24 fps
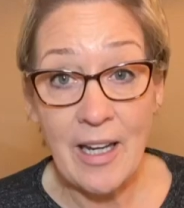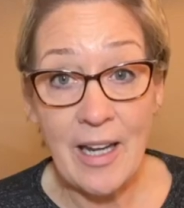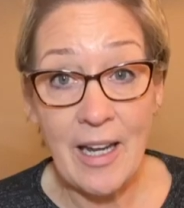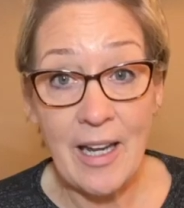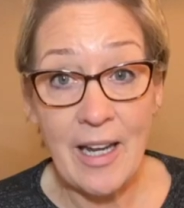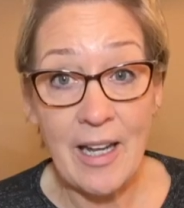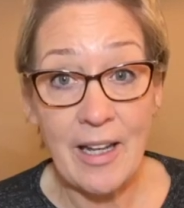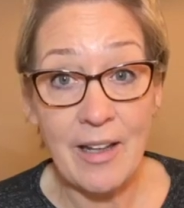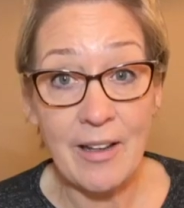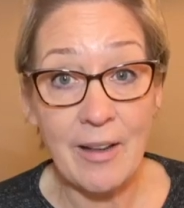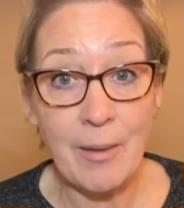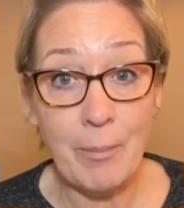
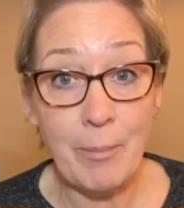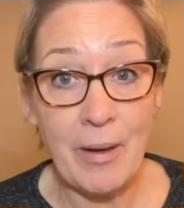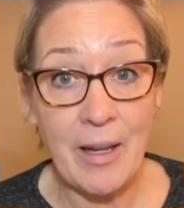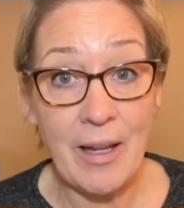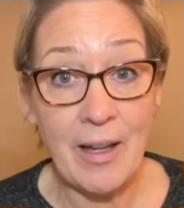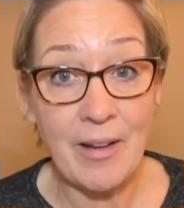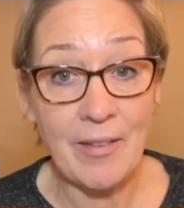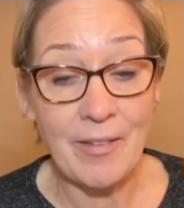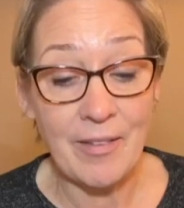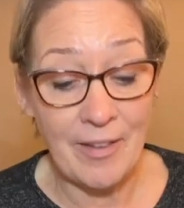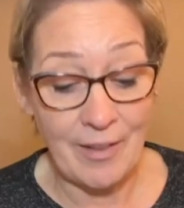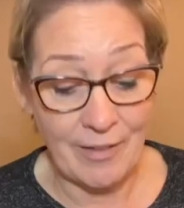It
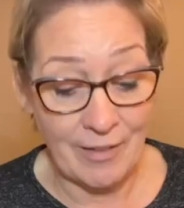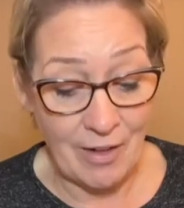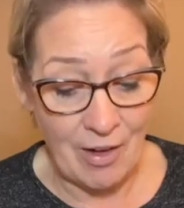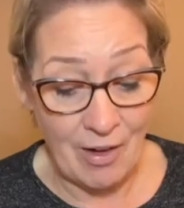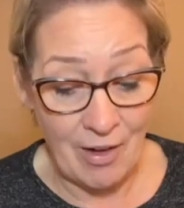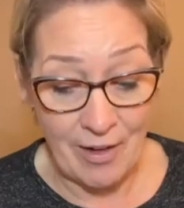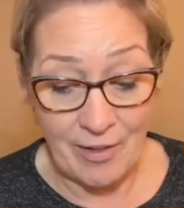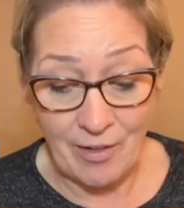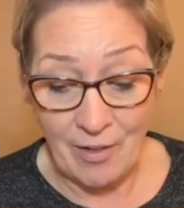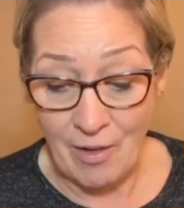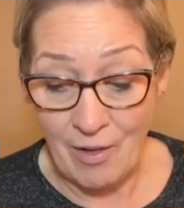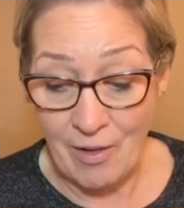depends a
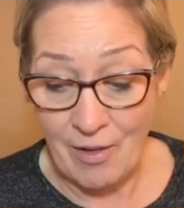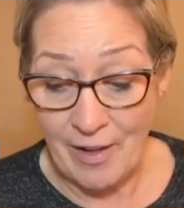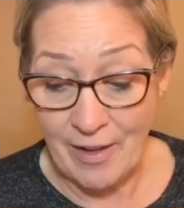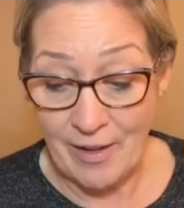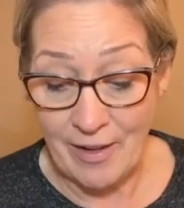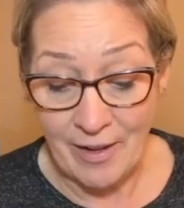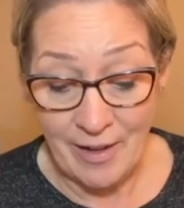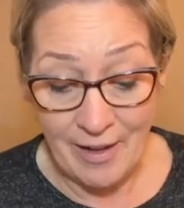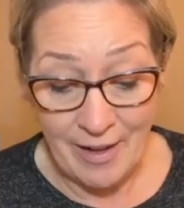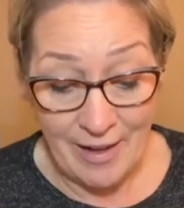lot on